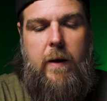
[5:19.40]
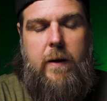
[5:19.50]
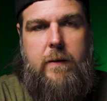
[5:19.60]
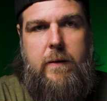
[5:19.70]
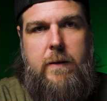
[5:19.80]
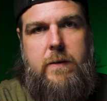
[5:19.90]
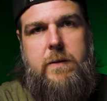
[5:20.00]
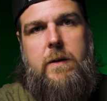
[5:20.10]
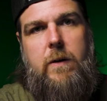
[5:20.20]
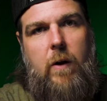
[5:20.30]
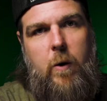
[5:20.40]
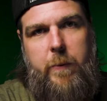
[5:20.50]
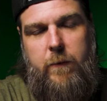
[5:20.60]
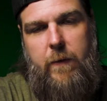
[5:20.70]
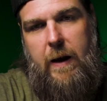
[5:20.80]
hit this, it'll
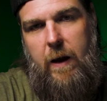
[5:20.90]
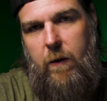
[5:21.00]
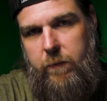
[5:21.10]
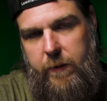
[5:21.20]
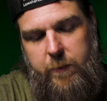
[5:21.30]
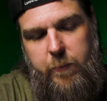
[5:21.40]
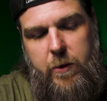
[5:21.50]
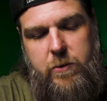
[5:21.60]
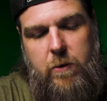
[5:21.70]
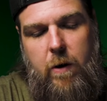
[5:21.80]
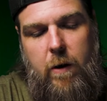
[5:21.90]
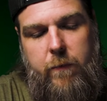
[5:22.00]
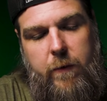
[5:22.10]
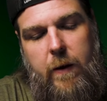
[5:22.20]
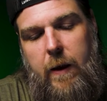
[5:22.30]
open the valve, let the pressure
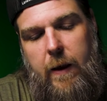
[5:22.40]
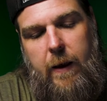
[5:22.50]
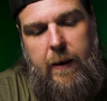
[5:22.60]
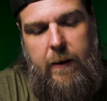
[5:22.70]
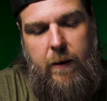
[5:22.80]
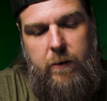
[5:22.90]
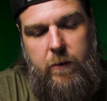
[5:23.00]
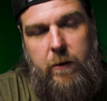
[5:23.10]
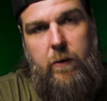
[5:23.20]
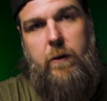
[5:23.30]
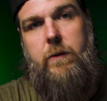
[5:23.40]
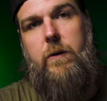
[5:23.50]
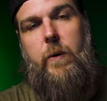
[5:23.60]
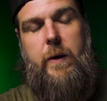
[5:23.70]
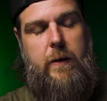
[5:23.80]
off, and you can hook
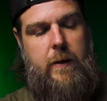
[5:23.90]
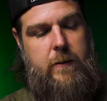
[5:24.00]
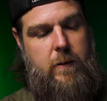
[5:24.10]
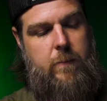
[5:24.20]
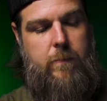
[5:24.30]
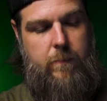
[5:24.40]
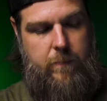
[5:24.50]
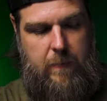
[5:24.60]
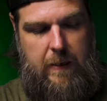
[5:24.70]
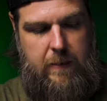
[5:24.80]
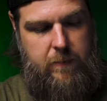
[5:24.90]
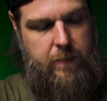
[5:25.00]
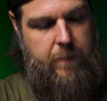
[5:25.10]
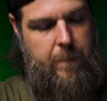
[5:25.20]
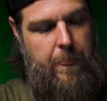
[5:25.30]
the quick connects up
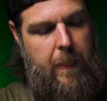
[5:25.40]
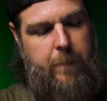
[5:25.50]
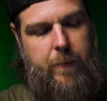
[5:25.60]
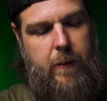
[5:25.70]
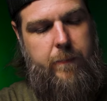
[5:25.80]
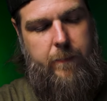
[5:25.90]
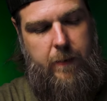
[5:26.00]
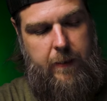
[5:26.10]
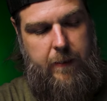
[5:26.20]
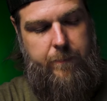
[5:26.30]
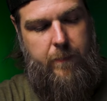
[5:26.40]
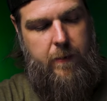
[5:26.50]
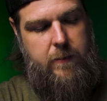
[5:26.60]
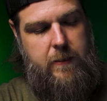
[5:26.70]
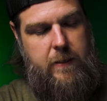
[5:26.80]
easily. But again,
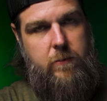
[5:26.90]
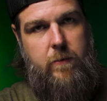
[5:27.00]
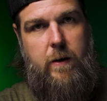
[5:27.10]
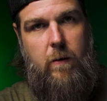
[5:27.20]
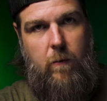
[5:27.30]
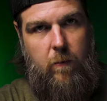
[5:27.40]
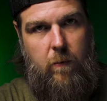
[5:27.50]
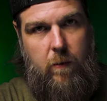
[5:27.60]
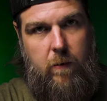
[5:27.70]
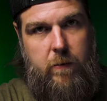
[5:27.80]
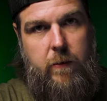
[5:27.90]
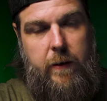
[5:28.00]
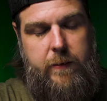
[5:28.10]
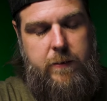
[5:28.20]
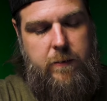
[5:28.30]
accessory or
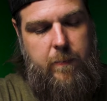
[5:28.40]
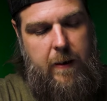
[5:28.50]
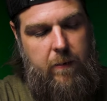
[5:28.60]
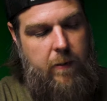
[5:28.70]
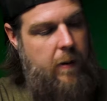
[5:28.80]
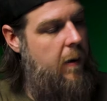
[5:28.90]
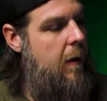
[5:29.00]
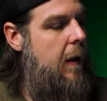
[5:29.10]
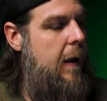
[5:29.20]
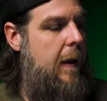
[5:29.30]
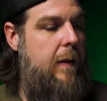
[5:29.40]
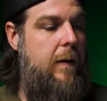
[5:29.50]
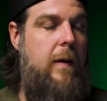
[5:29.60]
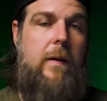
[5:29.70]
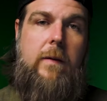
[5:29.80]
directly to the battery.
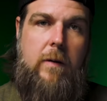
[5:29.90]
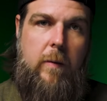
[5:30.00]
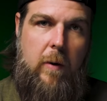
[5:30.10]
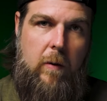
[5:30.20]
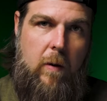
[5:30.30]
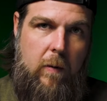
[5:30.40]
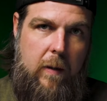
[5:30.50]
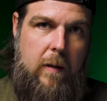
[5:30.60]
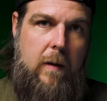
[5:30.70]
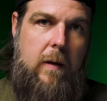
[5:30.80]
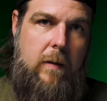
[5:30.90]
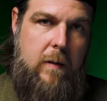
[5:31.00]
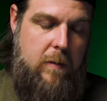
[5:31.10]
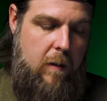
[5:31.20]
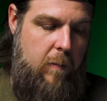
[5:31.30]
And in the WR Long kit, it
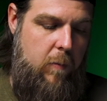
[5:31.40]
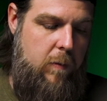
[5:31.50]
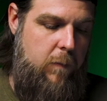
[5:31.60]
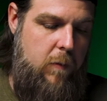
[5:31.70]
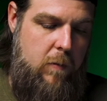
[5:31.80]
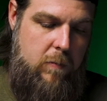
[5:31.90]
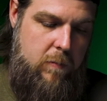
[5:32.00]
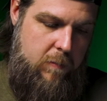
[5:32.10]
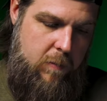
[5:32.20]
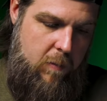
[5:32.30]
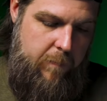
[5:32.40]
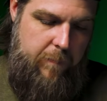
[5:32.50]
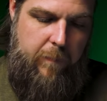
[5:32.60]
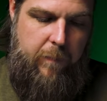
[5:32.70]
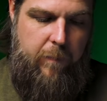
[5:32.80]
does come with a fuse, so
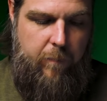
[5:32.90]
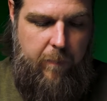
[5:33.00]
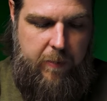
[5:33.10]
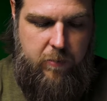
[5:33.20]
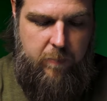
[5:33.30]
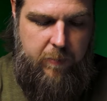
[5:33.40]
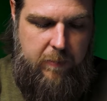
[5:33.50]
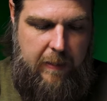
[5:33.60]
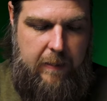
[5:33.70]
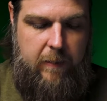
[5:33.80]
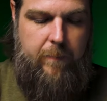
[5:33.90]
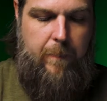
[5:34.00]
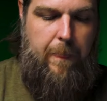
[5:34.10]
make sure to put that in.